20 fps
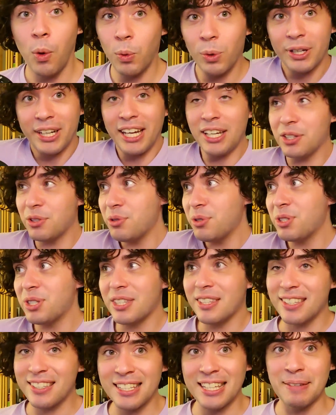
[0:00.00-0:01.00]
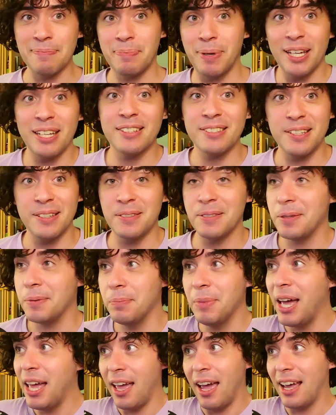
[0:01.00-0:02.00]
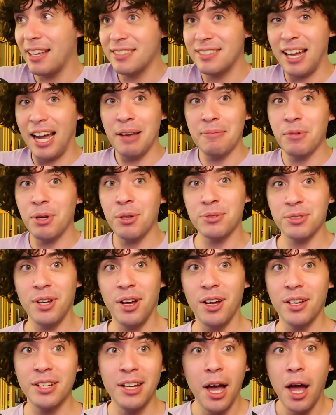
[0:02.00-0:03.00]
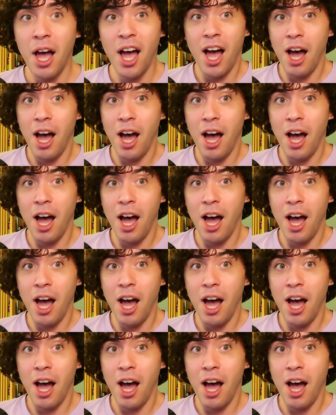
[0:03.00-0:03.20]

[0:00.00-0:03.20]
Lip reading: We'll get used to this ping system as time goes on.